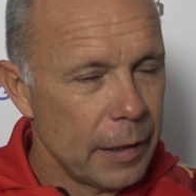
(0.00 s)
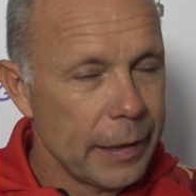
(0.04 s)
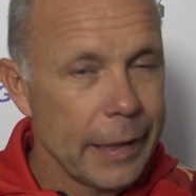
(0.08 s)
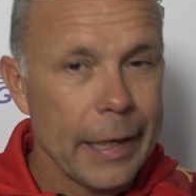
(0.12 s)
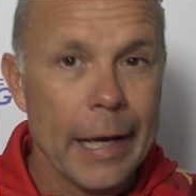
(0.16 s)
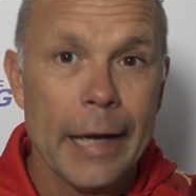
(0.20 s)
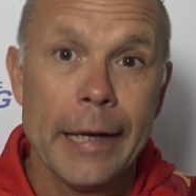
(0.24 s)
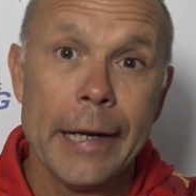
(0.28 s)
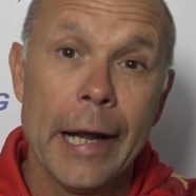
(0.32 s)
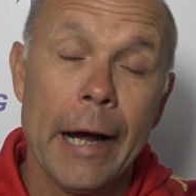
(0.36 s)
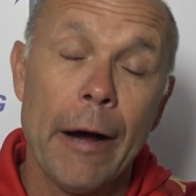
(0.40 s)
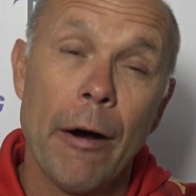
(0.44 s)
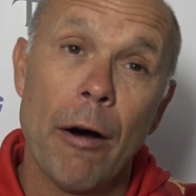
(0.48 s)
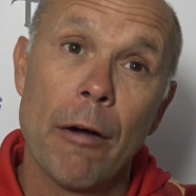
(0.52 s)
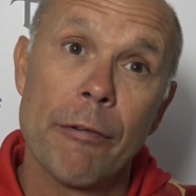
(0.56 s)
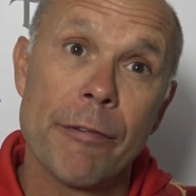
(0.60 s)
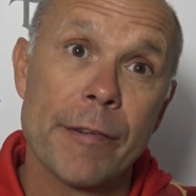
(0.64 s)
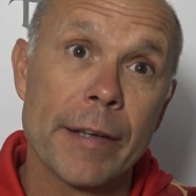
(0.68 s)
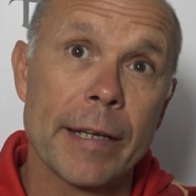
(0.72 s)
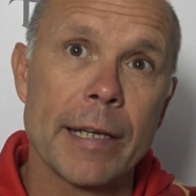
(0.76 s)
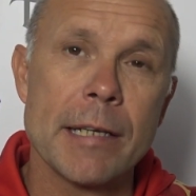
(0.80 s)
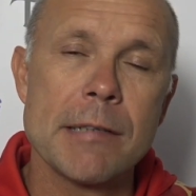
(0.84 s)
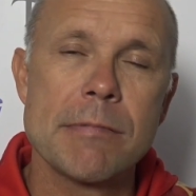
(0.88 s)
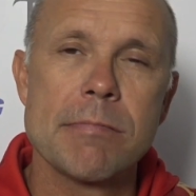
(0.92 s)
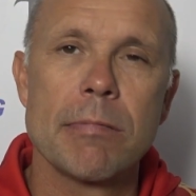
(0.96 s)
Yeah, no, I
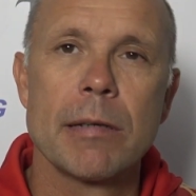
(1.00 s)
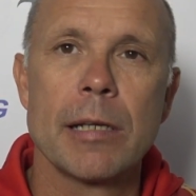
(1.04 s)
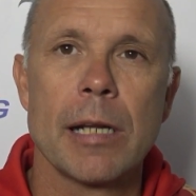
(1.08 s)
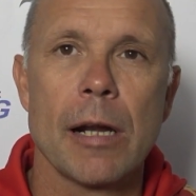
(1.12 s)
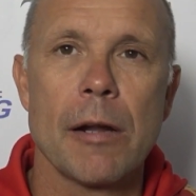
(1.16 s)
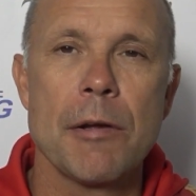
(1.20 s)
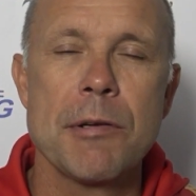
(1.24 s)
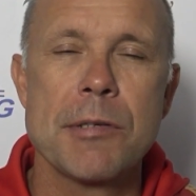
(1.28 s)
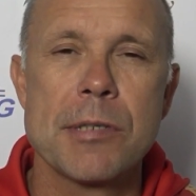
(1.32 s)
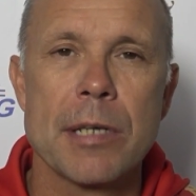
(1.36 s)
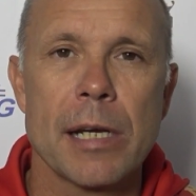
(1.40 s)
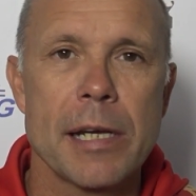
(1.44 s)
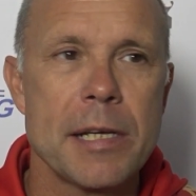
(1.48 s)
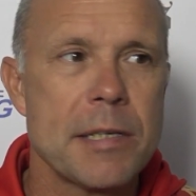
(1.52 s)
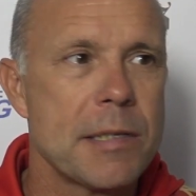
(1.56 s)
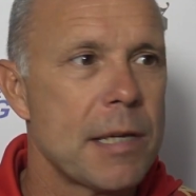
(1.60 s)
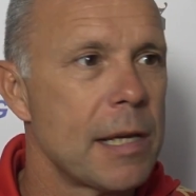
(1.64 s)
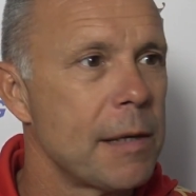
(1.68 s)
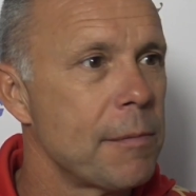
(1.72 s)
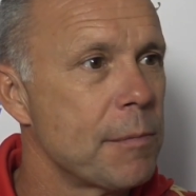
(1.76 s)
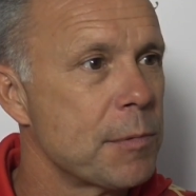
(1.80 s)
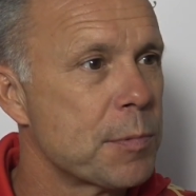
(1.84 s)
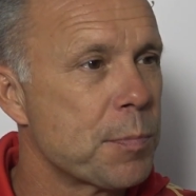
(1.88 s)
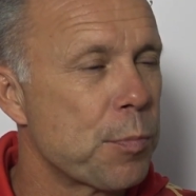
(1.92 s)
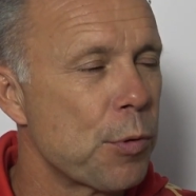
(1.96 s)
think
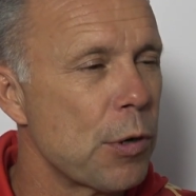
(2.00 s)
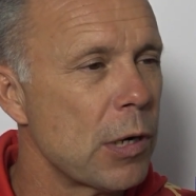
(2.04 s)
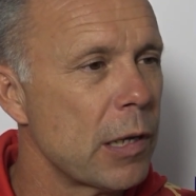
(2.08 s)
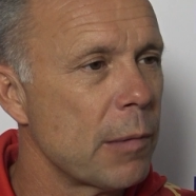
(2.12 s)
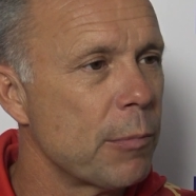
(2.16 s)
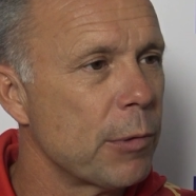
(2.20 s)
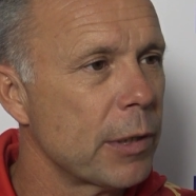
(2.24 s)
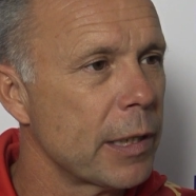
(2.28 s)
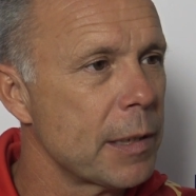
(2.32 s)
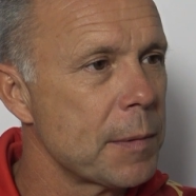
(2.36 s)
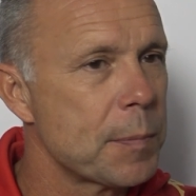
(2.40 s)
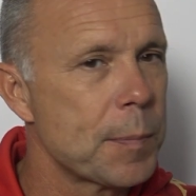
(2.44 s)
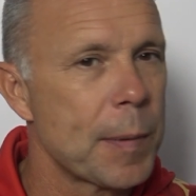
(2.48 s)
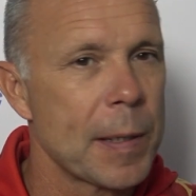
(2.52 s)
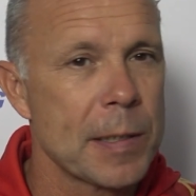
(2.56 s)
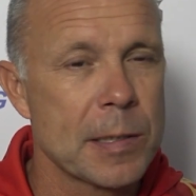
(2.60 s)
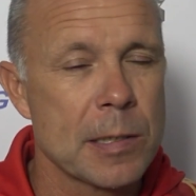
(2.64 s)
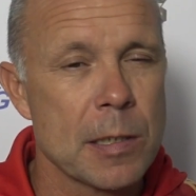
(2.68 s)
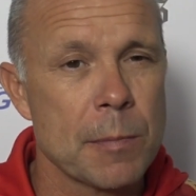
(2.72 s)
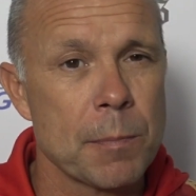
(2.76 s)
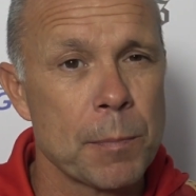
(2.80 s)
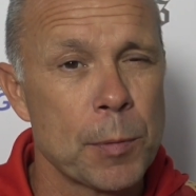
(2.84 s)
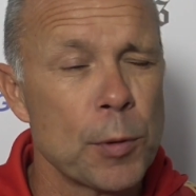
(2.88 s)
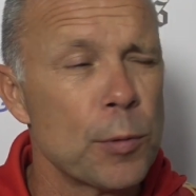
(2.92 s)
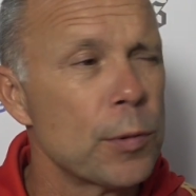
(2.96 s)
he was brilliant when he picked
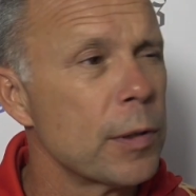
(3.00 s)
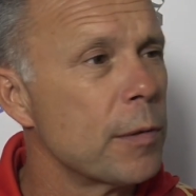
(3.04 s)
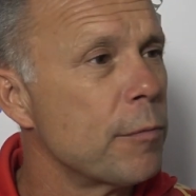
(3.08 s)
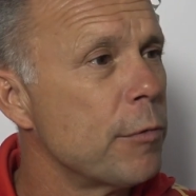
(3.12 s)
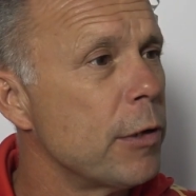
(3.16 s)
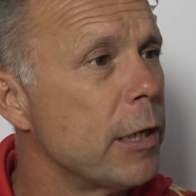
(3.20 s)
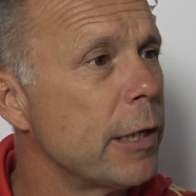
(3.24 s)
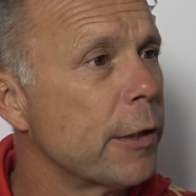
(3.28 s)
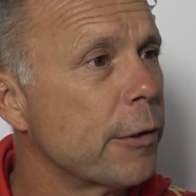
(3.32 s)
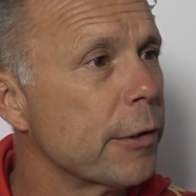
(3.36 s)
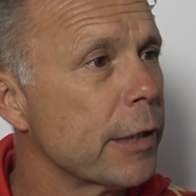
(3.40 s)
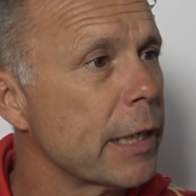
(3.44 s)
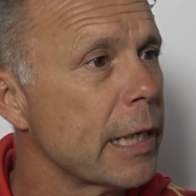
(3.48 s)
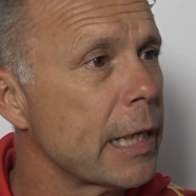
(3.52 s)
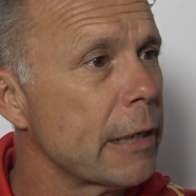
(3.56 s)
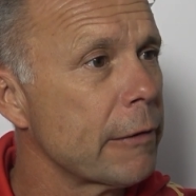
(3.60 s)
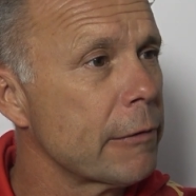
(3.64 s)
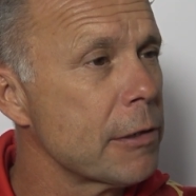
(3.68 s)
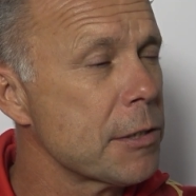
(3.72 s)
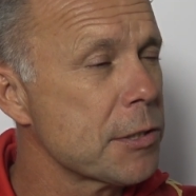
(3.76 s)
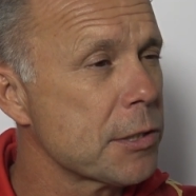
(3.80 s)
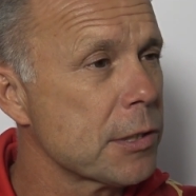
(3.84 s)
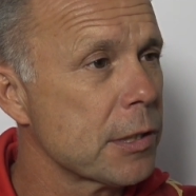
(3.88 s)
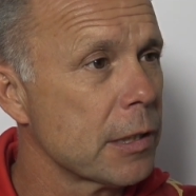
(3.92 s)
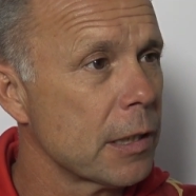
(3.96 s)
up the ball in really good
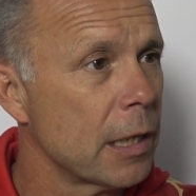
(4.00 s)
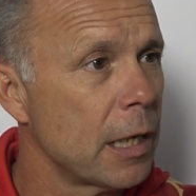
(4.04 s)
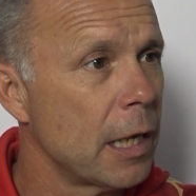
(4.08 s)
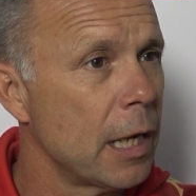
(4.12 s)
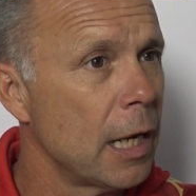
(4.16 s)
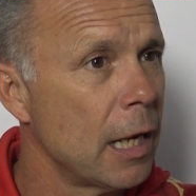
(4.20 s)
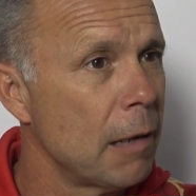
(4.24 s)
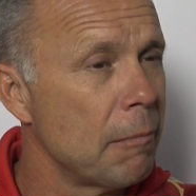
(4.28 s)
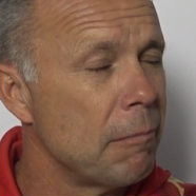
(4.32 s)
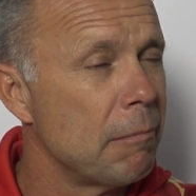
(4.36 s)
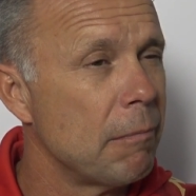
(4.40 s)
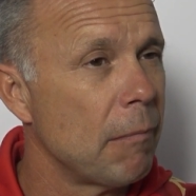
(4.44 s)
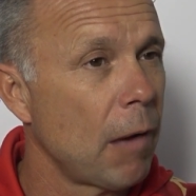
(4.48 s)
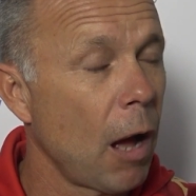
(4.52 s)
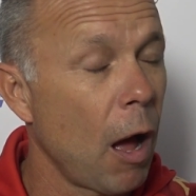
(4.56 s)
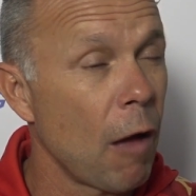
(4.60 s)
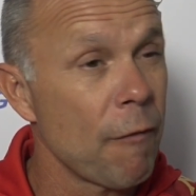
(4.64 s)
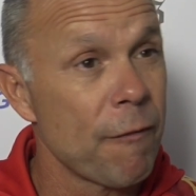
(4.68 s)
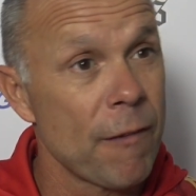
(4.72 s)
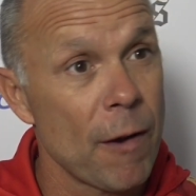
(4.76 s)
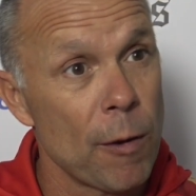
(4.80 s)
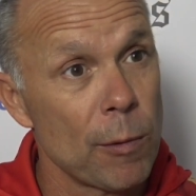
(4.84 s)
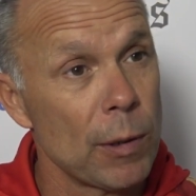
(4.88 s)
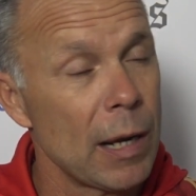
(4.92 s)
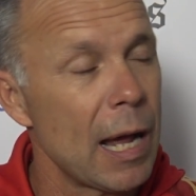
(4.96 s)
areas. I
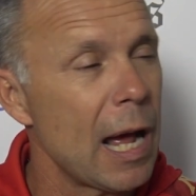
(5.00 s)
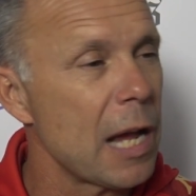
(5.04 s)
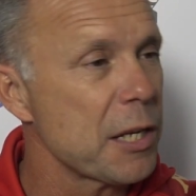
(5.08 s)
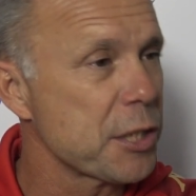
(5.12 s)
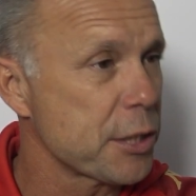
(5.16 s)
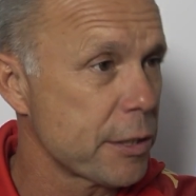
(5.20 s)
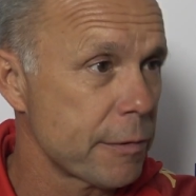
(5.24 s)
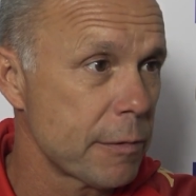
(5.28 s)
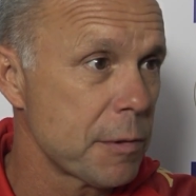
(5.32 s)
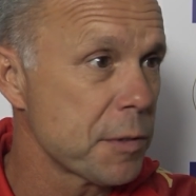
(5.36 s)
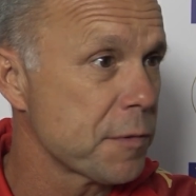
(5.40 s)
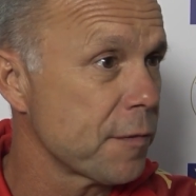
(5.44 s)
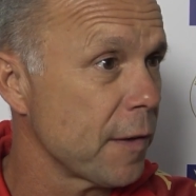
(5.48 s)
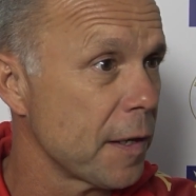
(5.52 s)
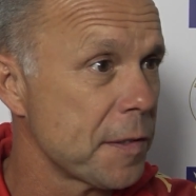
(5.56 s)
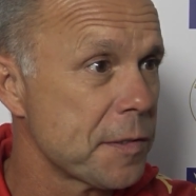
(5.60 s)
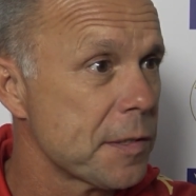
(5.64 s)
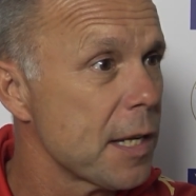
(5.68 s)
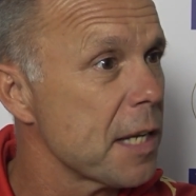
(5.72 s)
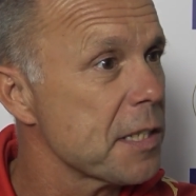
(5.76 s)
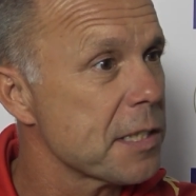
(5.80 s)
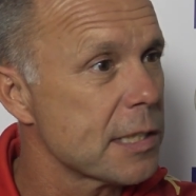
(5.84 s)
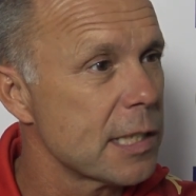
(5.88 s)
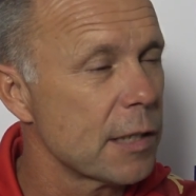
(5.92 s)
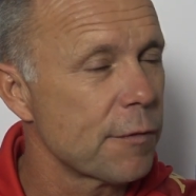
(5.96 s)
felt last year was
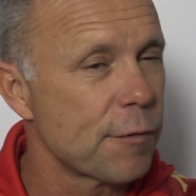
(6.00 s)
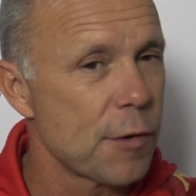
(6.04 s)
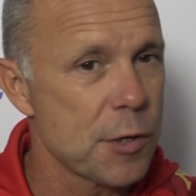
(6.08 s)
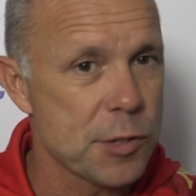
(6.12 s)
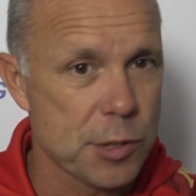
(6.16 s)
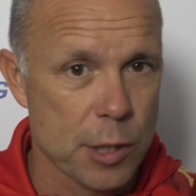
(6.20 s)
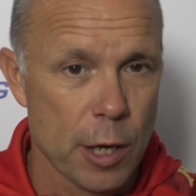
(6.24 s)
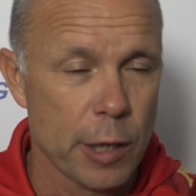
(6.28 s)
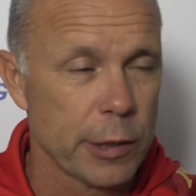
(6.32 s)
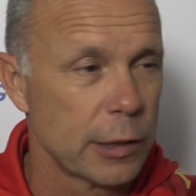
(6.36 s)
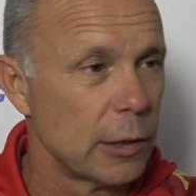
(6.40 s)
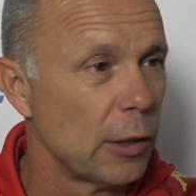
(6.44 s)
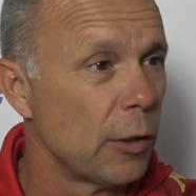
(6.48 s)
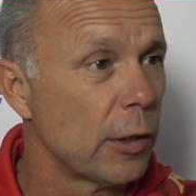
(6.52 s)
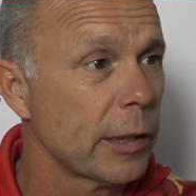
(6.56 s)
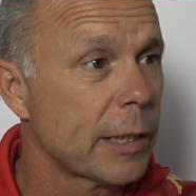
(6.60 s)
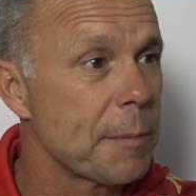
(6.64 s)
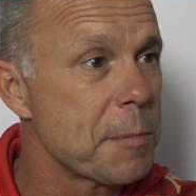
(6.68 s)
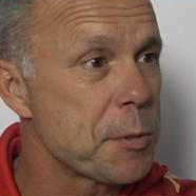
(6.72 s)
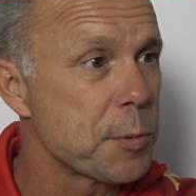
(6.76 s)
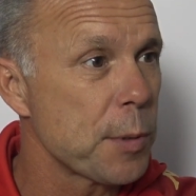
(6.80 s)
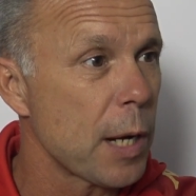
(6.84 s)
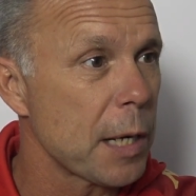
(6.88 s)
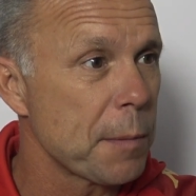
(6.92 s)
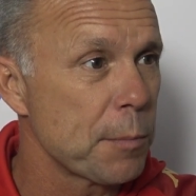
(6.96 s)
fantastic for us. I'd like him
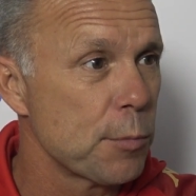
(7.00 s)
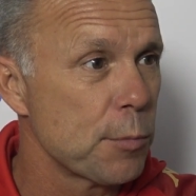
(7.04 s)
to have